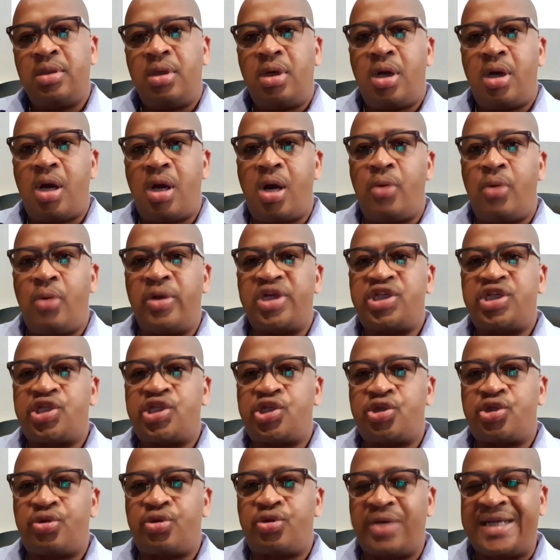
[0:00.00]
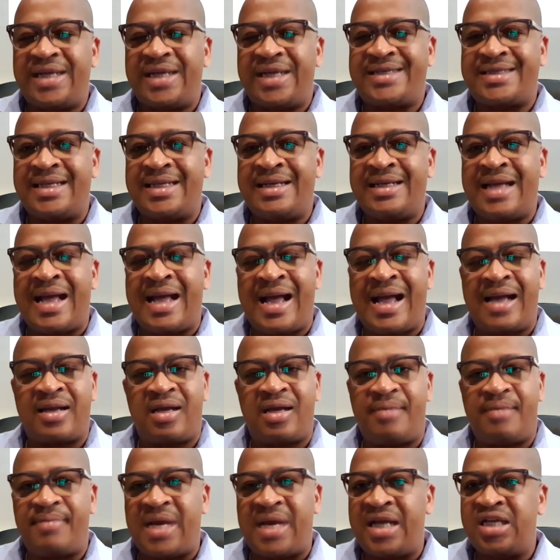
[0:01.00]
our stress and anger
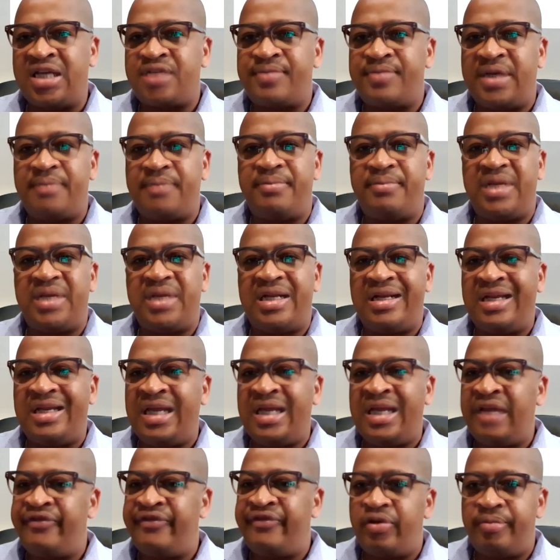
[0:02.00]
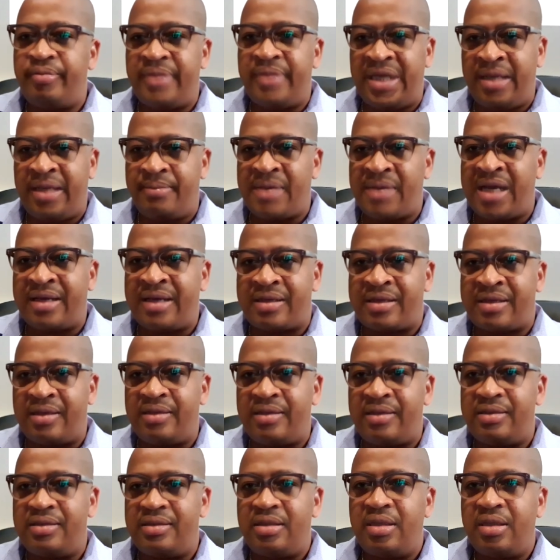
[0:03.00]
management. Believe you me, Michael,
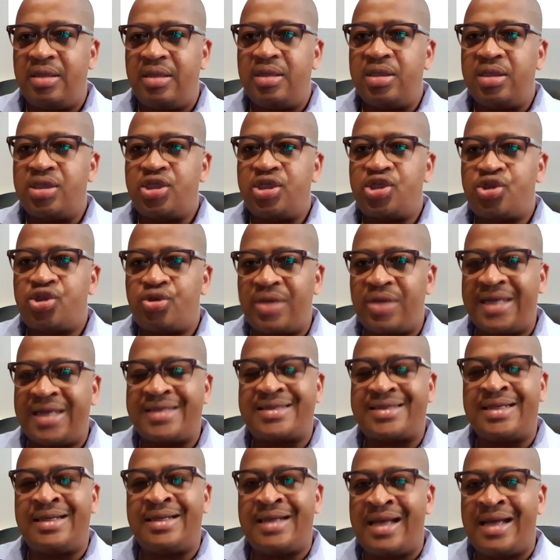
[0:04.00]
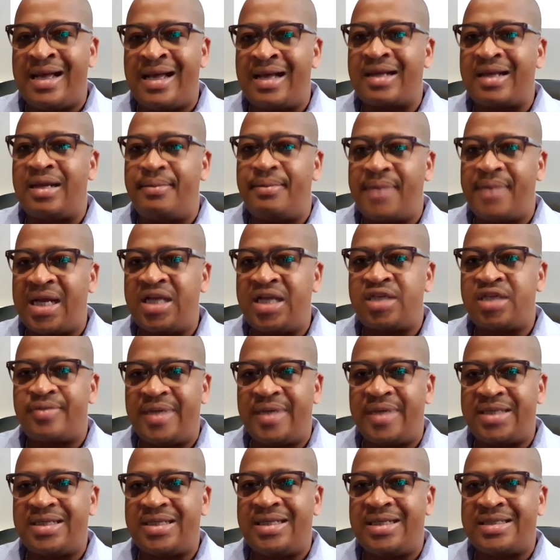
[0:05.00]
stress and anger
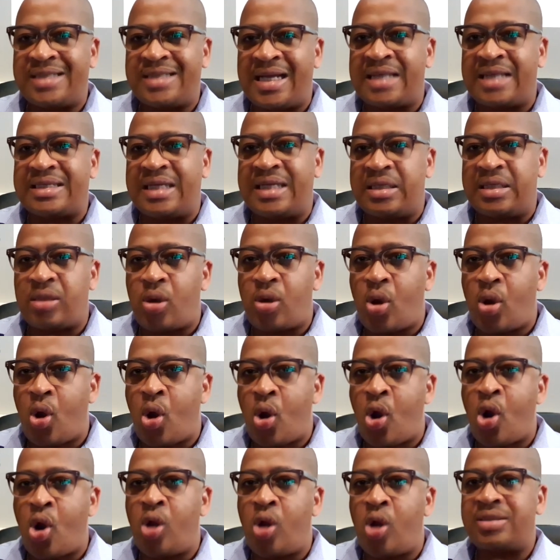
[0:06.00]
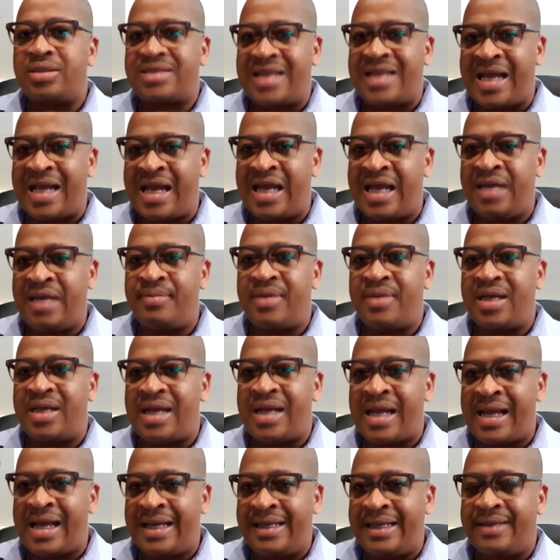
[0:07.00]
management is at an all-time
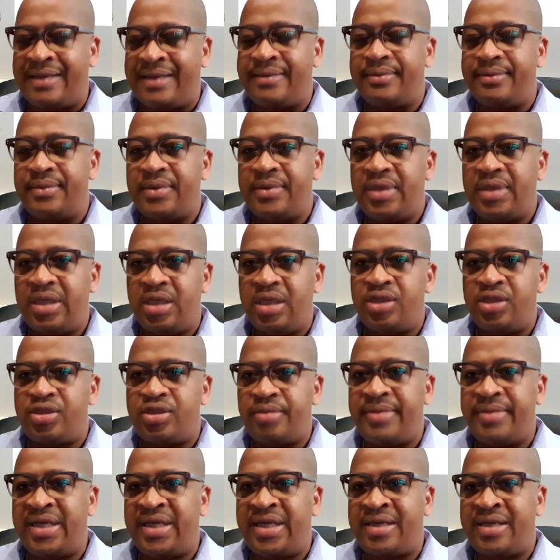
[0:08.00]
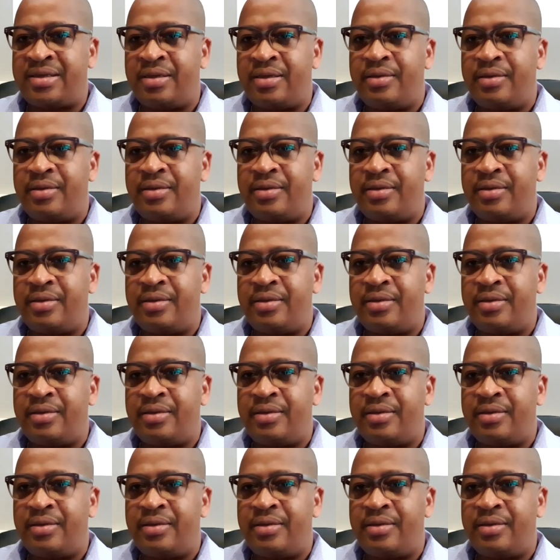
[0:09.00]
high in Jamaica.